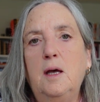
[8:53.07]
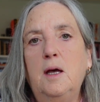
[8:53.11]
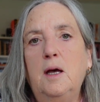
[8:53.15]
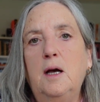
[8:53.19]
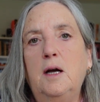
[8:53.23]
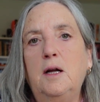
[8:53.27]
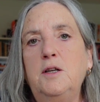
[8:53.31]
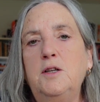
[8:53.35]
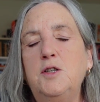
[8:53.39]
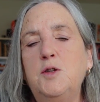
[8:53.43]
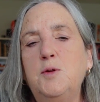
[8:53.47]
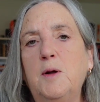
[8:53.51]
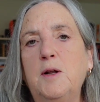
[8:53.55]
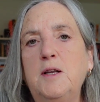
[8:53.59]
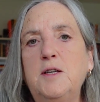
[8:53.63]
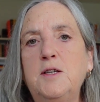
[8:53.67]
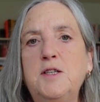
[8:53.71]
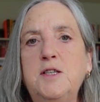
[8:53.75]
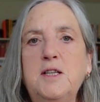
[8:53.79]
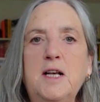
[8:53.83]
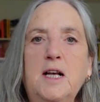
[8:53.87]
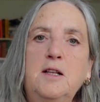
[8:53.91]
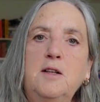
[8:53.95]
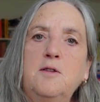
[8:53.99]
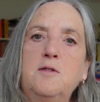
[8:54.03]
And as well as
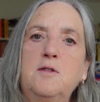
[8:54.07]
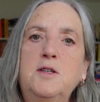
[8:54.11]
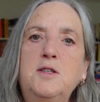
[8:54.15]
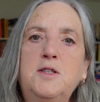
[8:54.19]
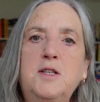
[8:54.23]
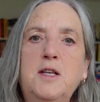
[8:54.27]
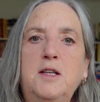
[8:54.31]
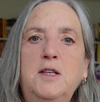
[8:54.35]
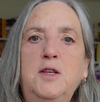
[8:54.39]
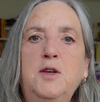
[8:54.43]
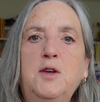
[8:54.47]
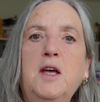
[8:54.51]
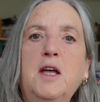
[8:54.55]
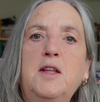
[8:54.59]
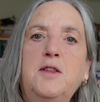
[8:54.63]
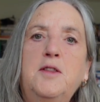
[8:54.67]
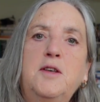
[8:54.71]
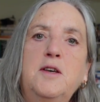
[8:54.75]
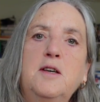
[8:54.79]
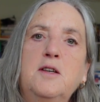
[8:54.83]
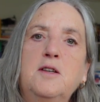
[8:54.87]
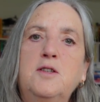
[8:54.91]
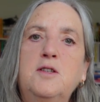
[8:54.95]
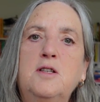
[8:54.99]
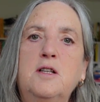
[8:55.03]
salaries, then you get
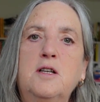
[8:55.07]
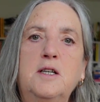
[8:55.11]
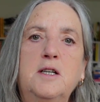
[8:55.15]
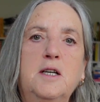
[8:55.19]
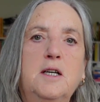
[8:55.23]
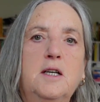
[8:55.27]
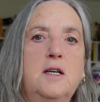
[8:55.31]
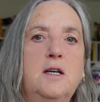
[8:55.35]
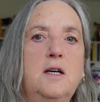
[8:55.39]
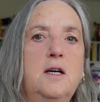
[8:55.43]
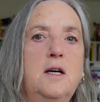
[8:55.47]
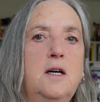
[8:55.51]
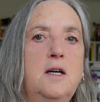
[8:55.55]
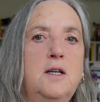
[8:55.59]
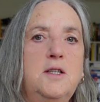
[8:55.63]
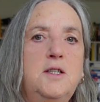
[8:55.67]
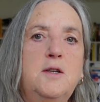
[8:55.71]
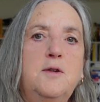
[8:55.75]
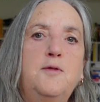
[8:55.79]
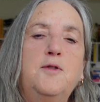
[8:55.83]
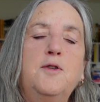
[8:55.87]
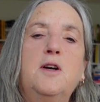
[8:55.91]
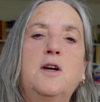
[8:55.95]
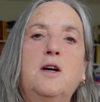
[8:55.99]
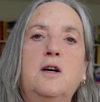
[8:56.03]
things like
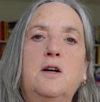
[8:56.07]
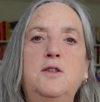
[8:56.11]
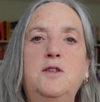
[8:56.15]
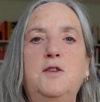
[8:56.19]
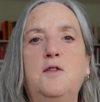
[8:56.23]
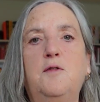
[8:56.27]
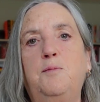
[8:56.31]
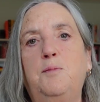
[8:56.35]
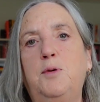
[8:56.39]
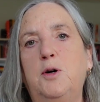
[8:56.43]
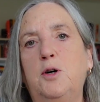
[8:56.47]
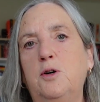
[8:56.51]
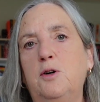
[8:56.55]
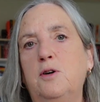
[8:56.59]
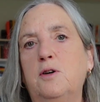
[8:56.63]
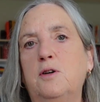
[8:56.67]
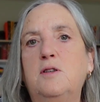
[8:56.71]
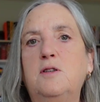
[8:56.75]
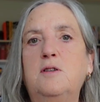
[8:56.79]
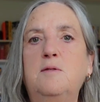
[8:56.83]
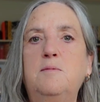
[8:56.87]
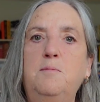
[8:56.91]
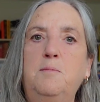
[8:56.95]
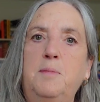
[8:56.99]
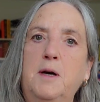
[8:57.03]
different kinds of
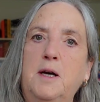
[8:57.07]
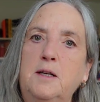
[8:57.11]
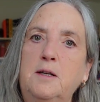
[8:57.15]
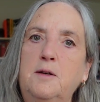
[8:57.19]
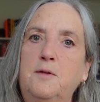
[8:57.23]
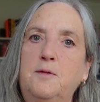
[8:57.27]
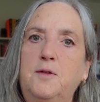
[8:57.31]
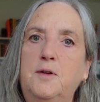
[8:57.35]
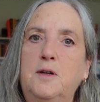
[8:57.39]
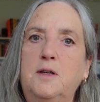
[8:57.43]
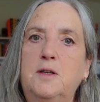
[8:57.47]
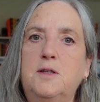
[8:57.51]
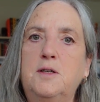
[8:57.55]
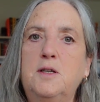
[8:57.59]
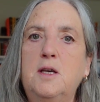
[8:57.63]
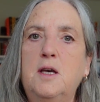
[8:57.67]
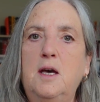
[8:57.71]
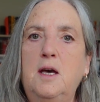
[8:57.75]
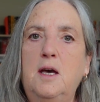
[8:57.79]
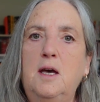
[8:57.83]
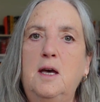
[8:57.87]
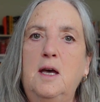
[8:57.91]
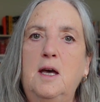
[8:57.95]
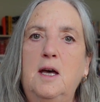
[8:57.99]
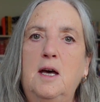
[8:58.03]
perks and benefits.
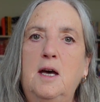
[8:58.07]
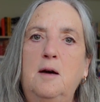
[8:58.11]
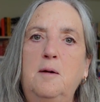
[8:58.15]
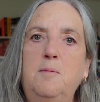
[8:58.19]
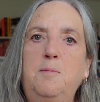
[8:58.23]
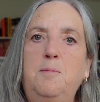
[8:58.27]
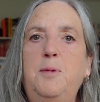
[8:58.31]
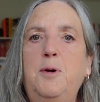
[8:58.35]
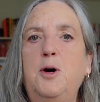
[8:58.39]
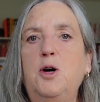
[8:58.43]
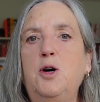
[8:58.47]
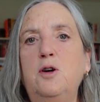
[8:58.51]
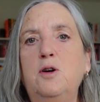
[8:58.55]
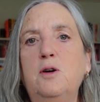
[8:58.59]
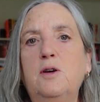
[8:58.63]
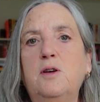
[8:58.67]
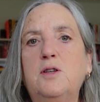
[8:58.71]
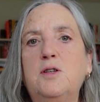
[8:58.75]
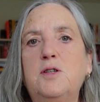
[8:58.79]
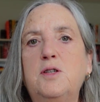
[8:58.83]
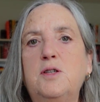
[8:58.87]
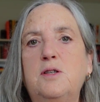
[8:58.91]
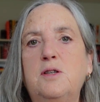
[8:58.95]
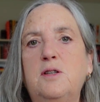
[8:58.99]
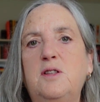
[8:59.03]
And
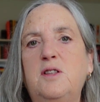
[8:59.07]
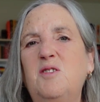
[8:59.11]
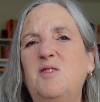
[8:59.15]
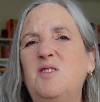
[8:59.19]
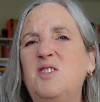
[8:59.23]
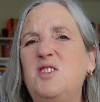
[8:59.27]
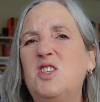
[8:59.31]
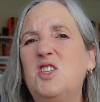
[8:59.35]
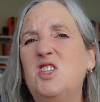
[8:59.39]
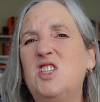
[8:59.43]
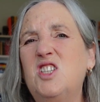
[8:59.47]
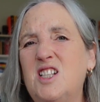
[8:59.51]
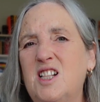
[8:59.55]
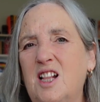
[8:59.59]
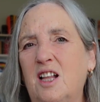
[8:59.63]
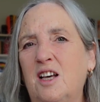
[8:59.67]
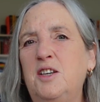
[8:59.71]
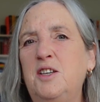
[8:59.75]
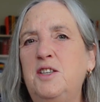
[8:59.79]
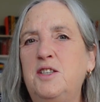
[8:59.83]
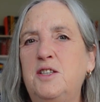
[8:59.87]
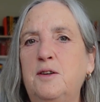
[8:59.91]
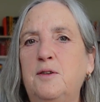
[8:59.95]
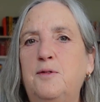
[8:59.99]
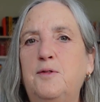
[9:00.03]
perks, there is a
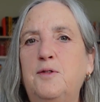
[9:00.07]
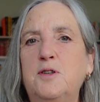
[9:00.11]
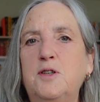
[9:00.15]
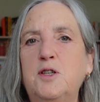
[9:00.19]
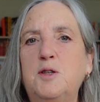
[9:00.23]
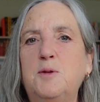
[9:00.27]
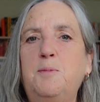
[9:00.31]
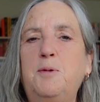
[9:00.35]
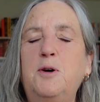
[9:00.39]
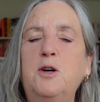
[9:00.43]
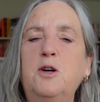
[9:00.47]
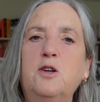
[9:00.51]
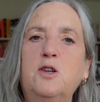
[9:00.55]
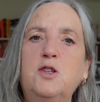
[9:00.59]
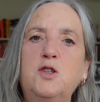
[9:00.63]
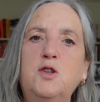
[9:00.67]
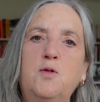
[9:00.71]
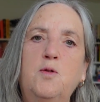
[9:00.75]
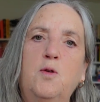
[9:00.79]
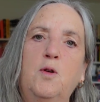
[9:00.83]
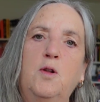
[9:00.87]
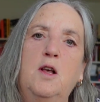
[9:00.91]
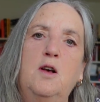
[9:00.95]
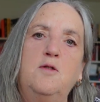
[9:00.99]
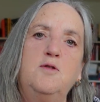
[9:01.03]
slight difference. Perks are
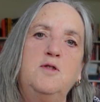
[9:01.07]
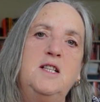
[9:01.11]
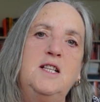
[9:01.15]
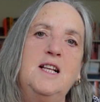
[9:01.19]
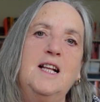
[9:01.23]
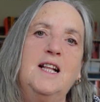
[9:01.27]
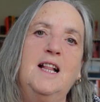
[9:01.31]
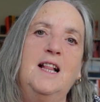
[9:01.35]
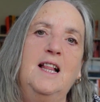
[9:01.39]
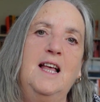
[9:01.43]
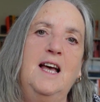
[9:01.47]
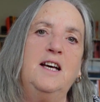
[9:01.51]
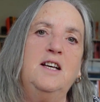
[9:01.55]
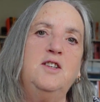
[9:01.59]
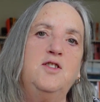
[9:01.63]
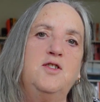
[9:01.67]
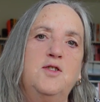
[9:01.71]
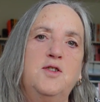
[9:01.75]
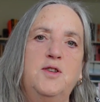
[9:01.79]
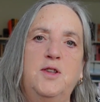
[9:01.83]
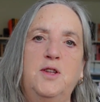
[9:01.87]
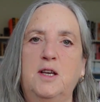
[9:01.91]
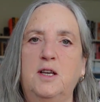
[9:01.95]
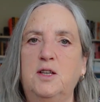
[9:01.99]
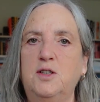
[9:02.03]
all those little extra
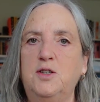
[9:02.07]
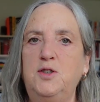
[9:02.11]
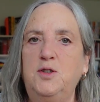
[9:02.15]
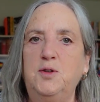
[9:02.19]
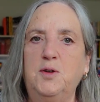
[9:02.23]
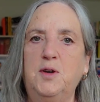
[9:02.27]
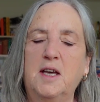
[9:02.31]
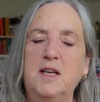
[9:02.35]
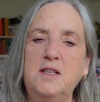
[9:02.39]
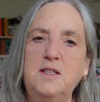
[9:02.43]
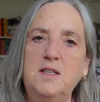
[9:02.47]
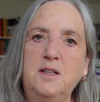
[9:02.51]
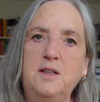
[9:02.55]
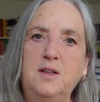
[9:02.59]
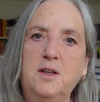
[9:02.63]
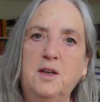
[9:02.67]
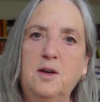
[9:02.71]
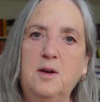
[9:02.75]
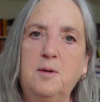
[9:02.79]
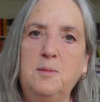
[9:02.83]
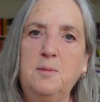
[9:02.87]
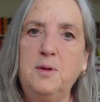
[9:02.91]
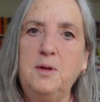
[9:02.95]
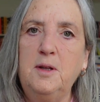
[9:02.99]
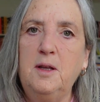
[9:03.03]
things you get in the
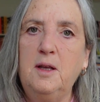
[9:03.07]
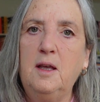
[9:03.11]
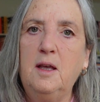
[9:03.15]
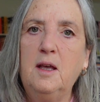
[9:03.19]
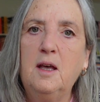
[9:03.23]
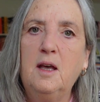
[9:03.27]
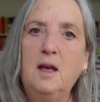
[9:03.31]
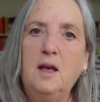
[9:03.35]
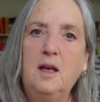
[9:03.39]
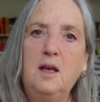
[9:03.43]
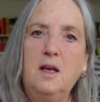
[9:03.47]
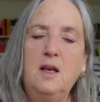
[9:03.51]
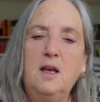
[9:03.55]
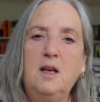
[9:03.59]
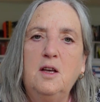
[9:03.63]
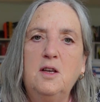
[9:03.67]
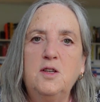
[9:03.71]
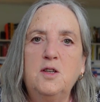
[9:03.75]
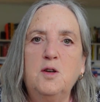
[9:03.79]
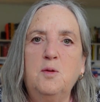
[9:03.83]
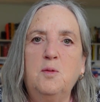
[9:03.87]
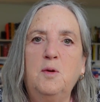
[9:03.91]
company. So